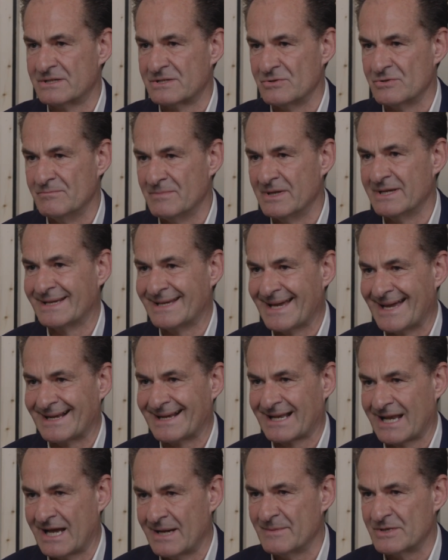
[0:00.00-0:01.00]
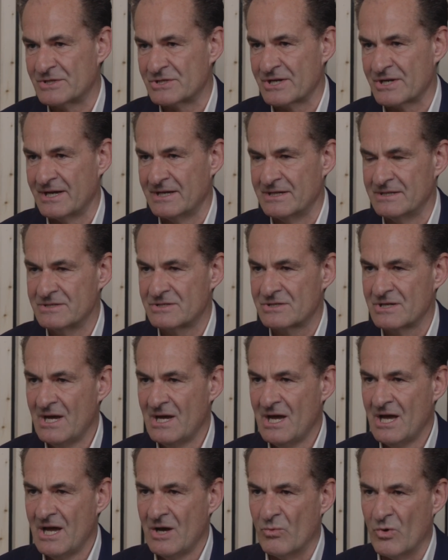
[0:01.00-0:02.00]
to mitigate climate change,
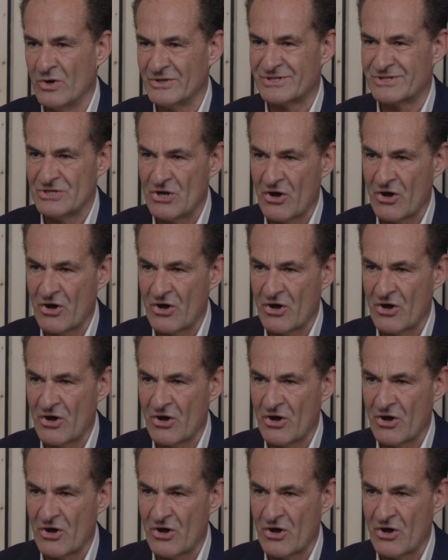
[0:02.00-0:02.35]
what's